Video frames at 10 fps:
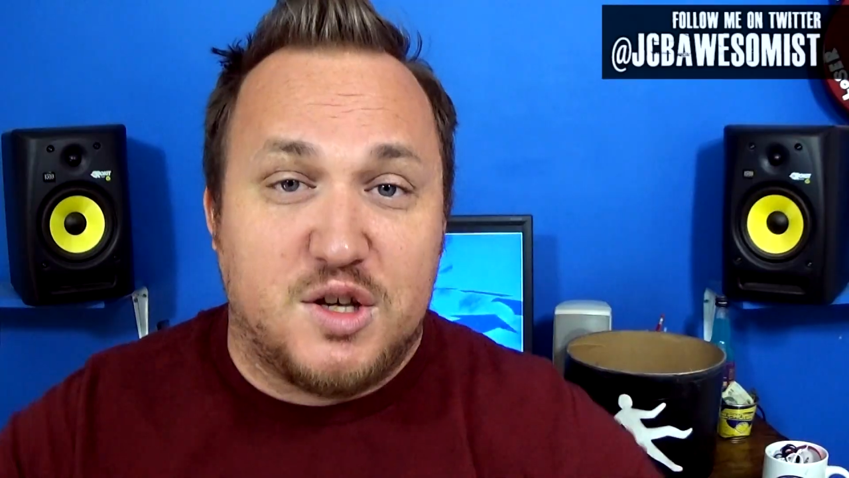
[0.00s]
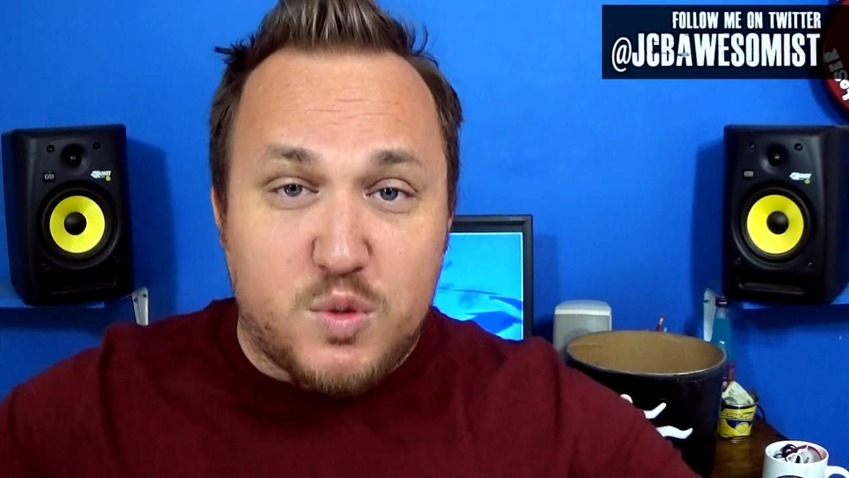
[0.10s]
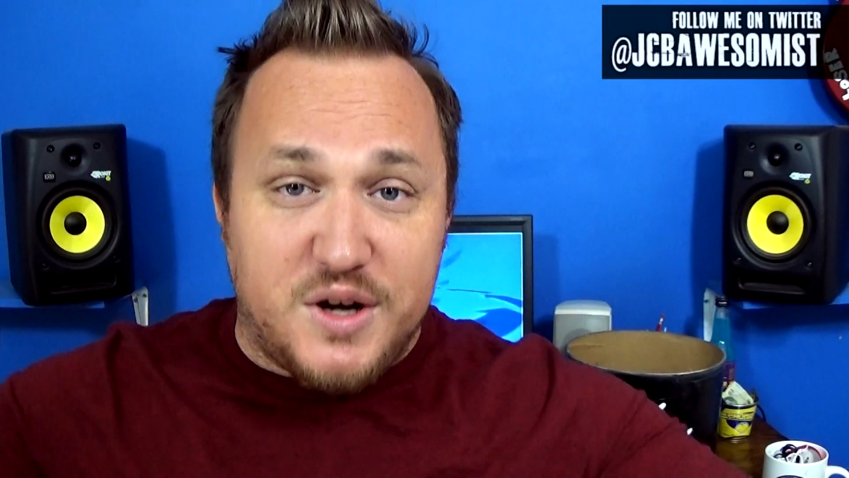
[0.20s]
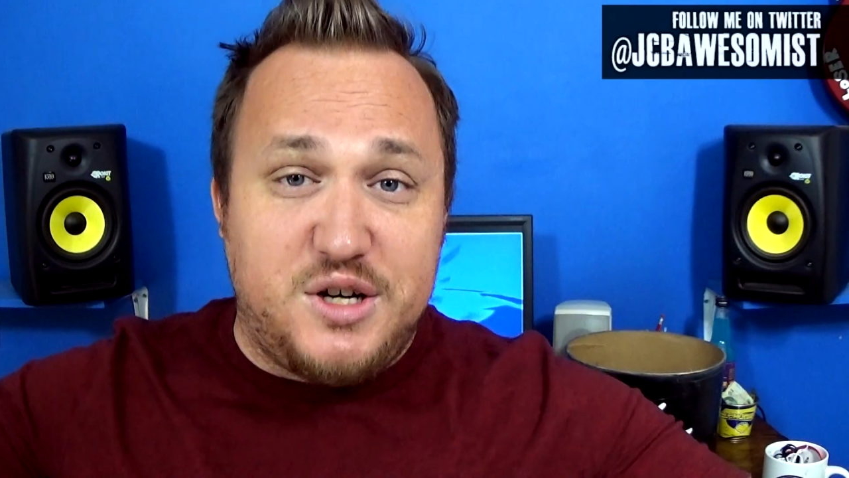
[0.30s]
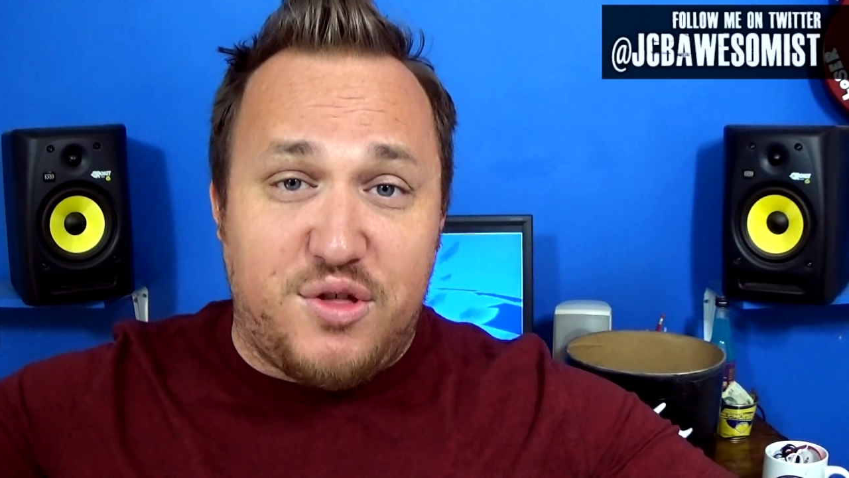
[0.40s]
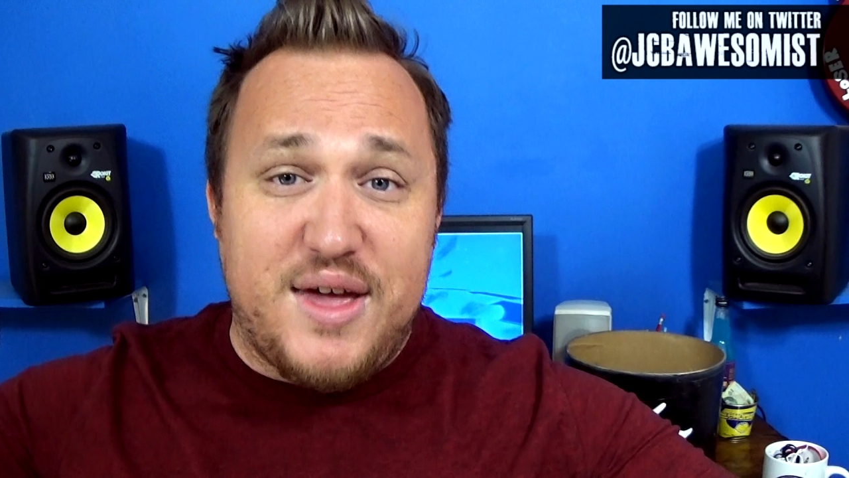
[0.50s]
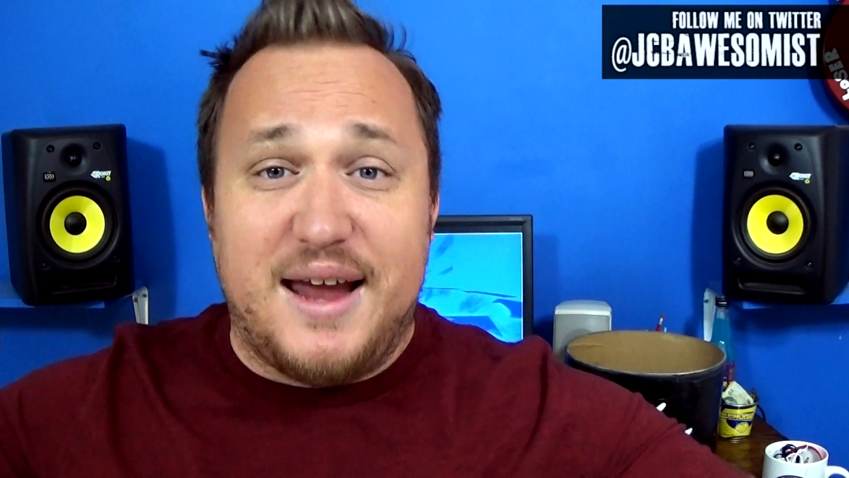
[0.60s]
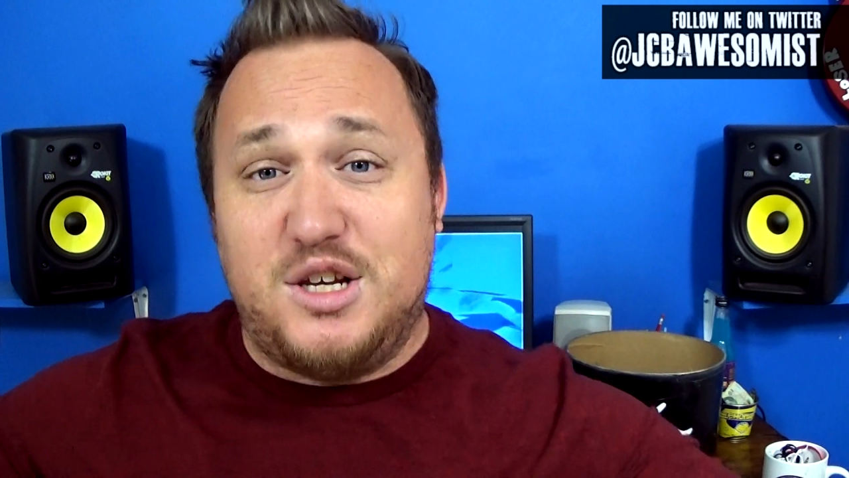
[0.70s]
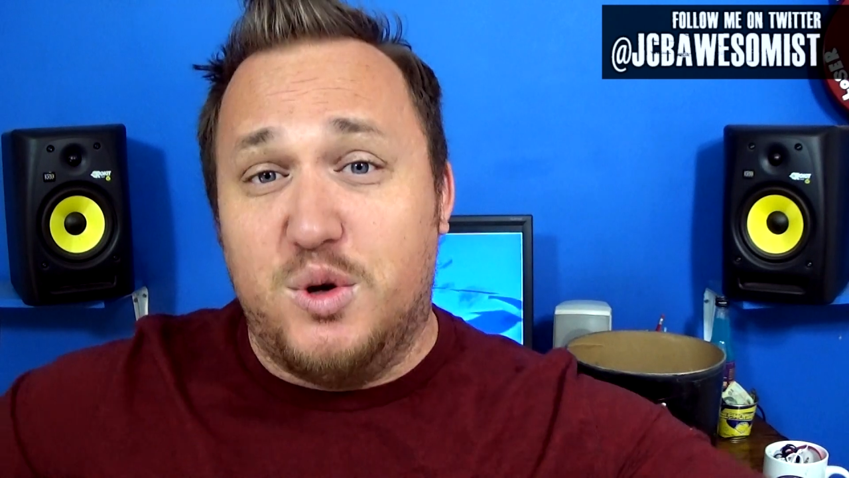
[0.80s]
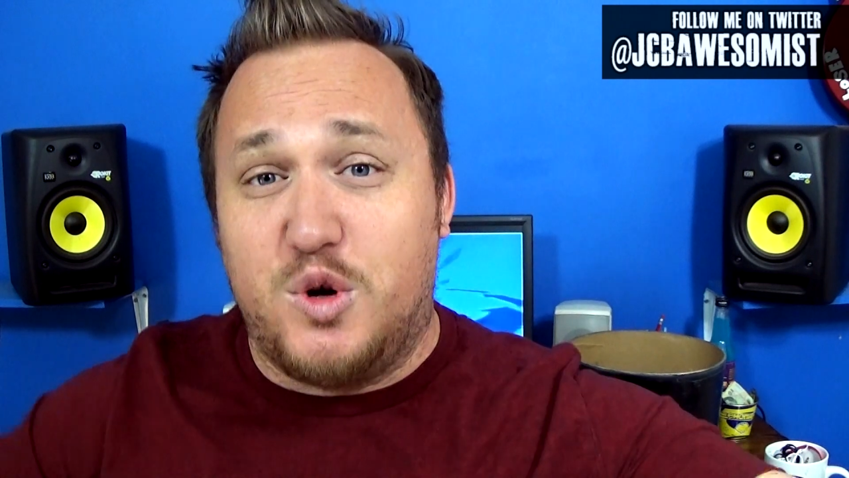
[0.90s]
So what do you
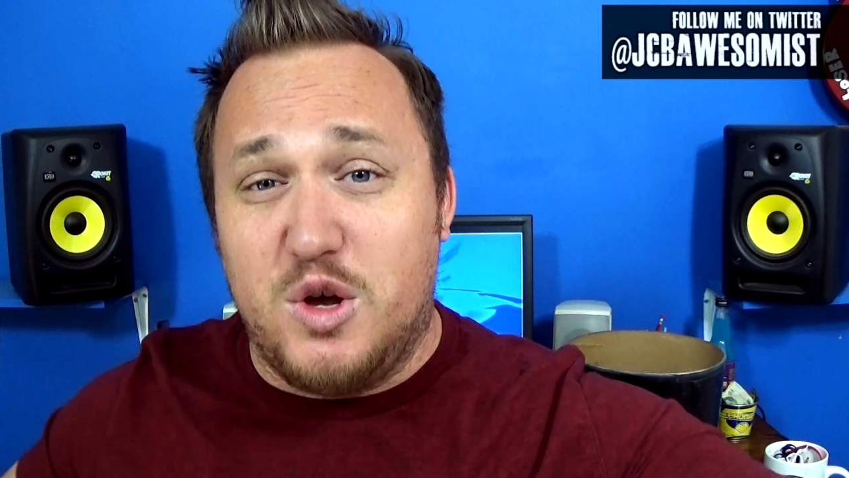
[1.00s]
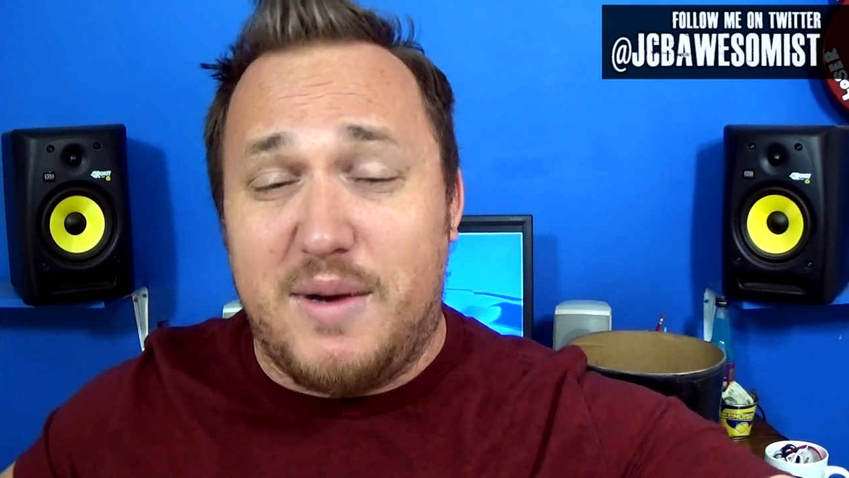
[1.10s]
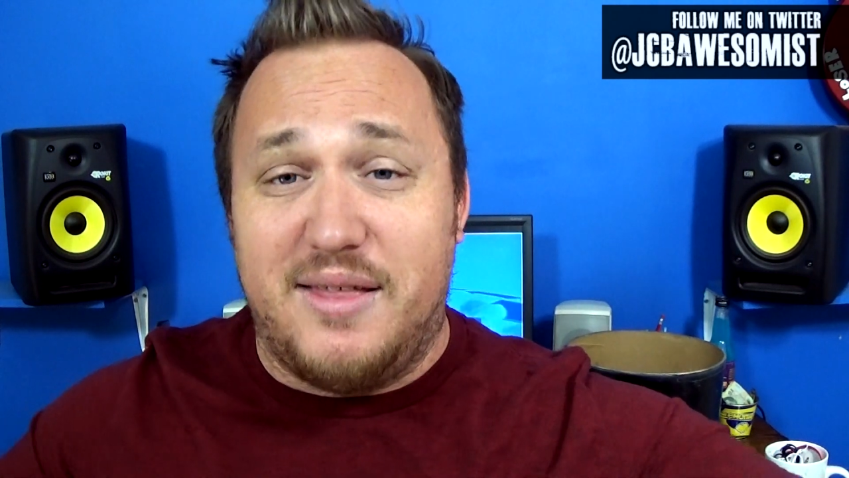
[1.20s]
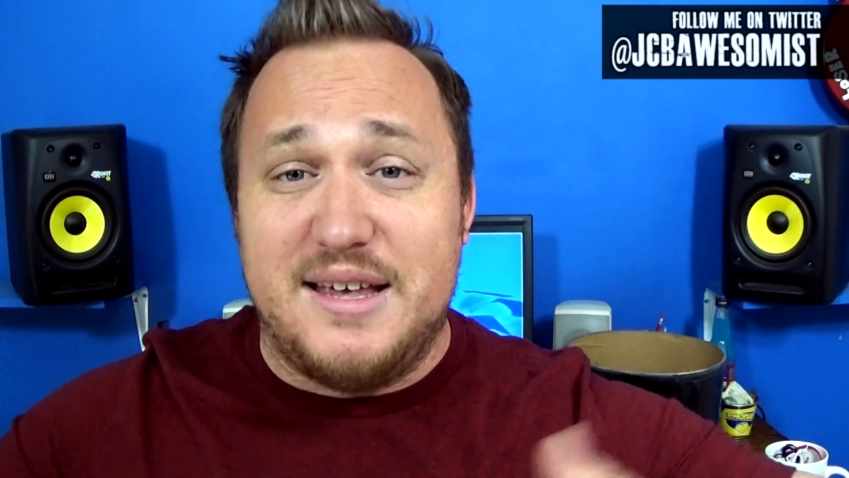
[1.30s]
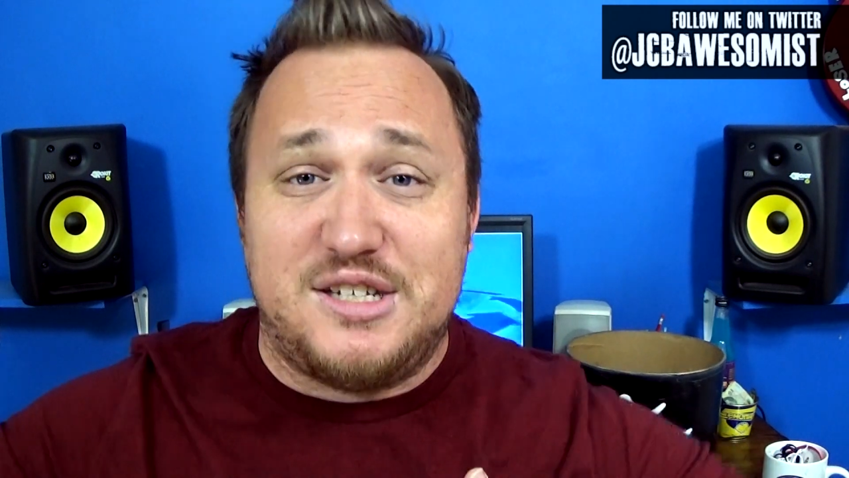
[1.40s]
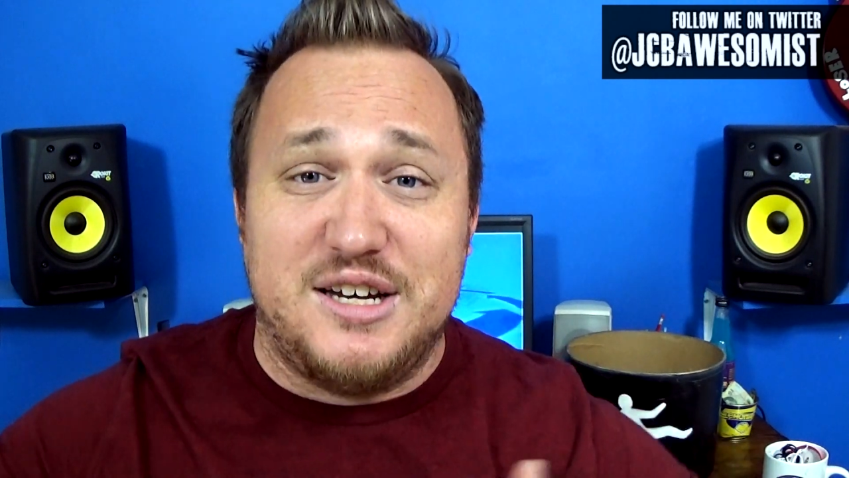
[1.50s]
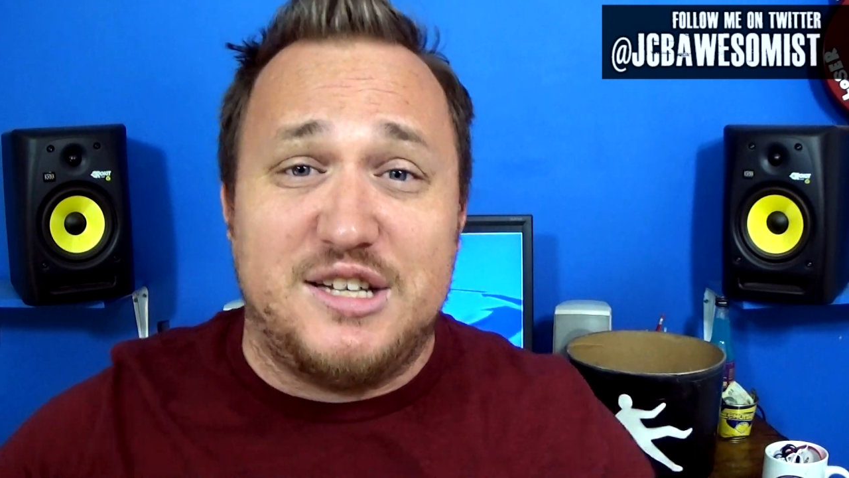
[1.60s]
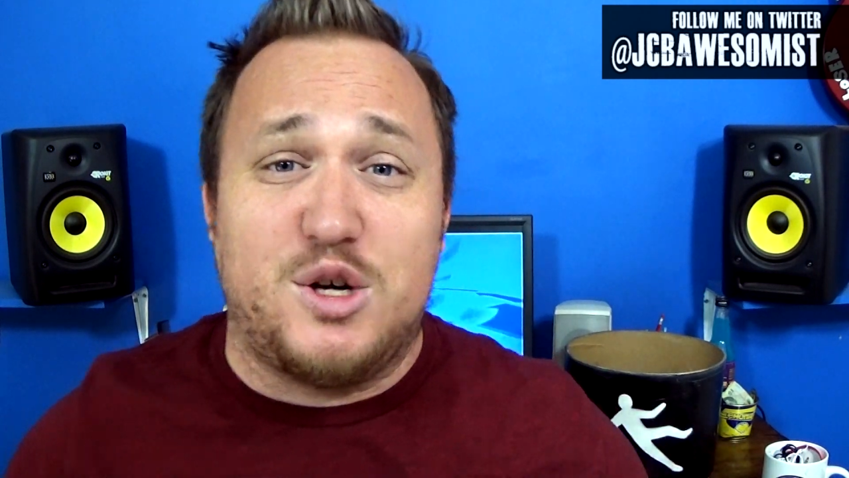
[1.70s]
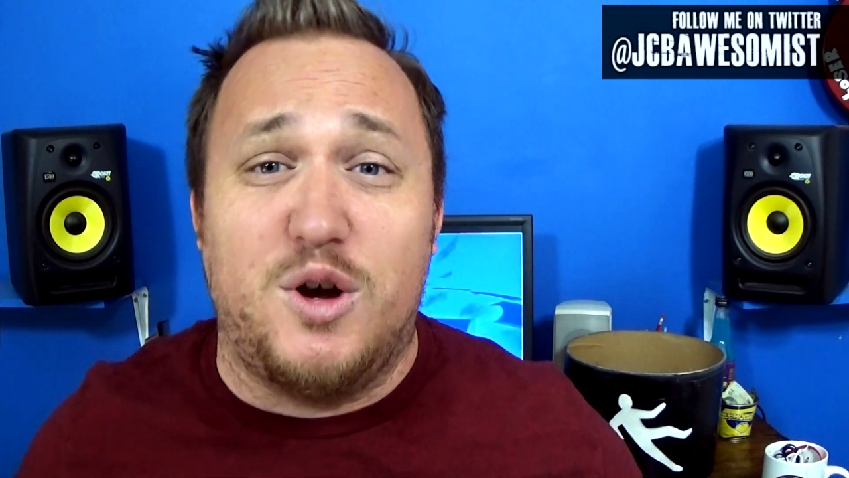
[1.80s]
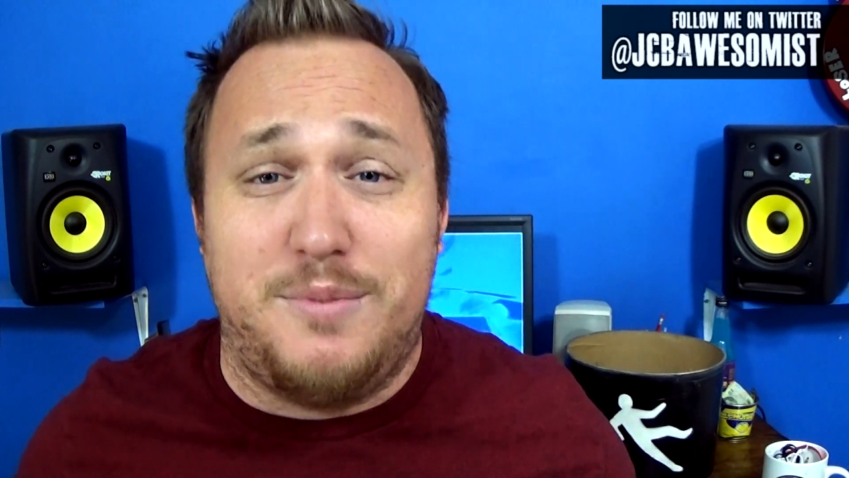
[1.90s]
think? Do you agree with my list? Do you
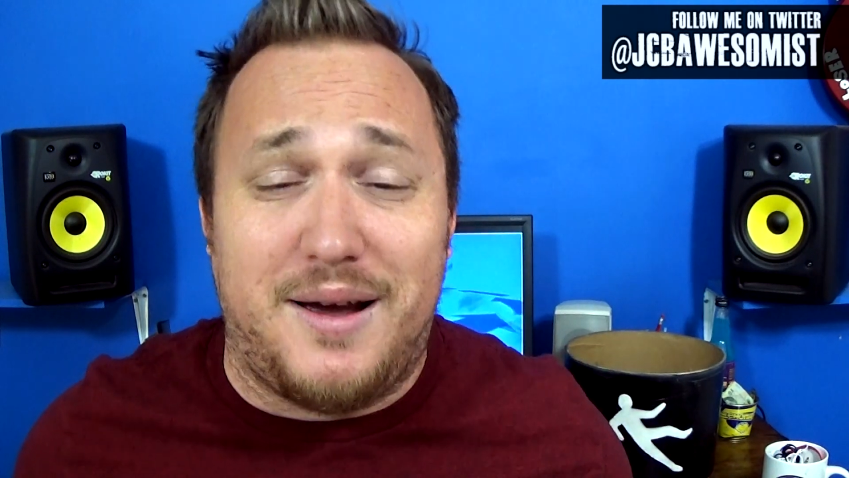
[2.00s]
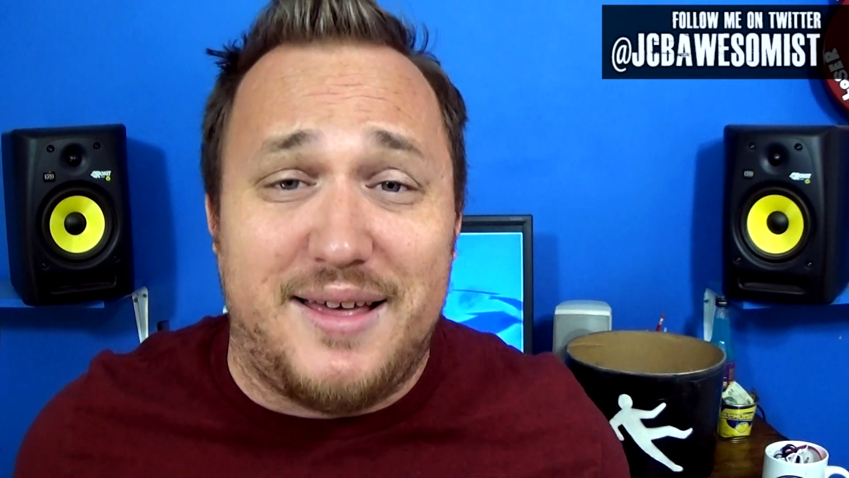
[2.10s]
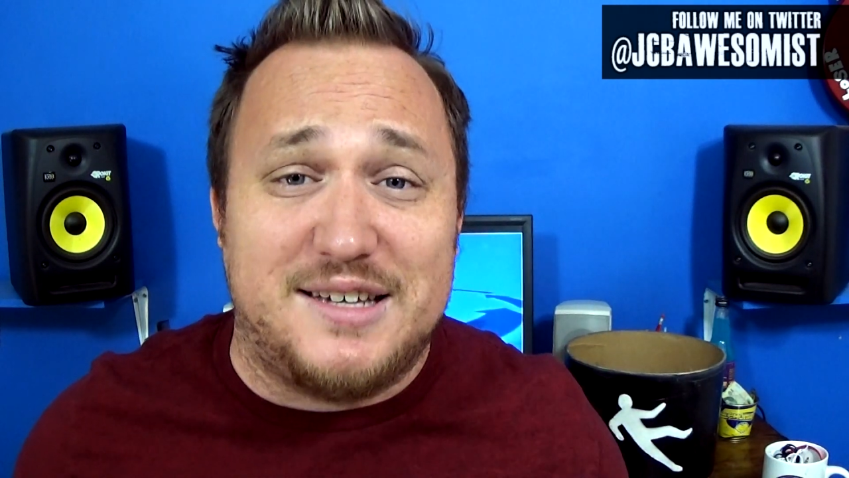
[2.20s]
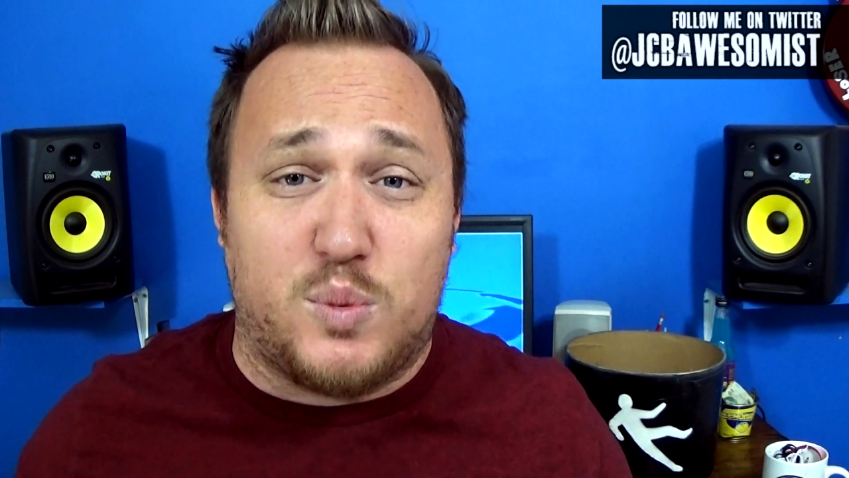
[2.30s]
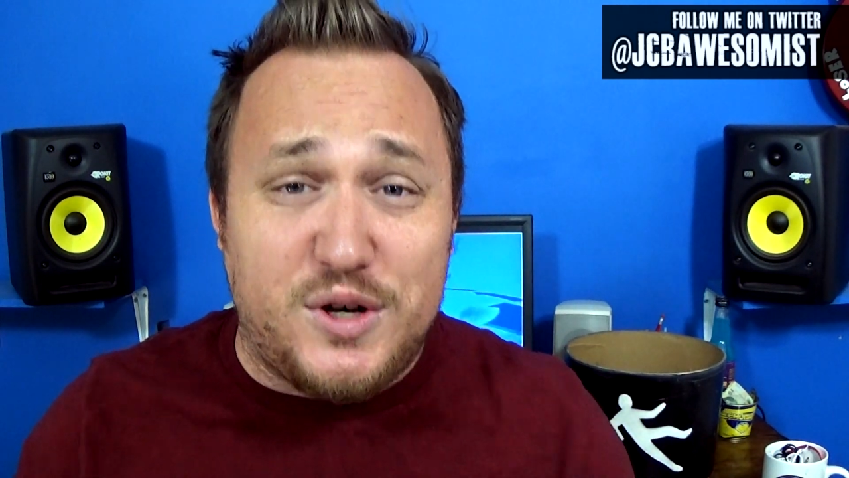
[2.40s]
disagree with my list?